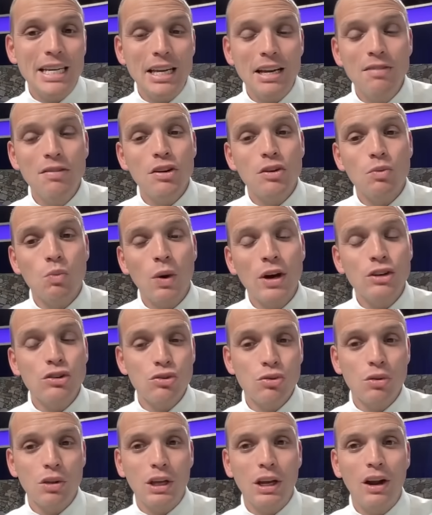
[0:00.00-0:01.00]
Even West
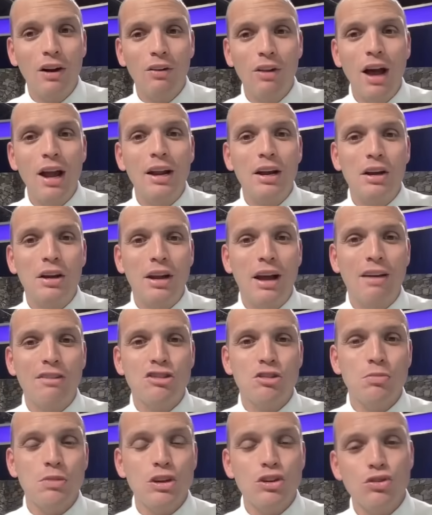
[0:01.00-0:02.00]
North Carolina could have
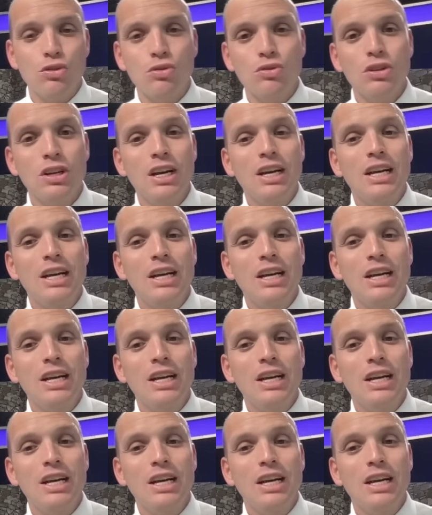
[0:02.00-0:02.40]
some issues